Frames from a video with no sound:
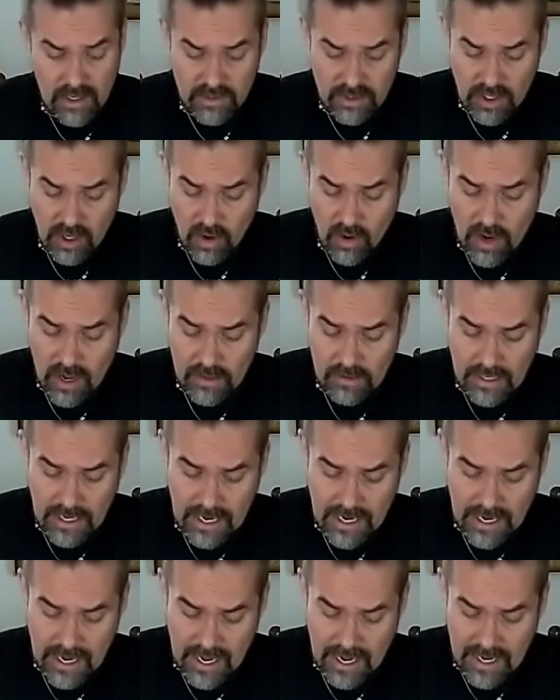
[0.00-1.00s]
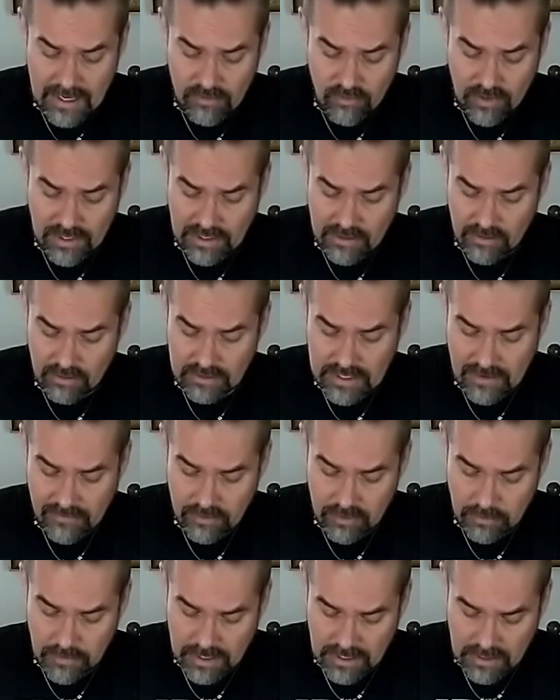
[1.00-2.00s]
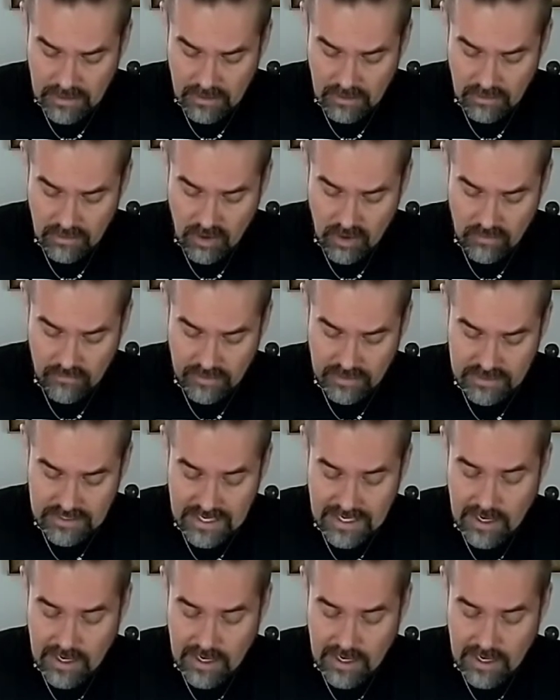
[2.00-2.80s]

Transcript: So I really don't have to be nervous.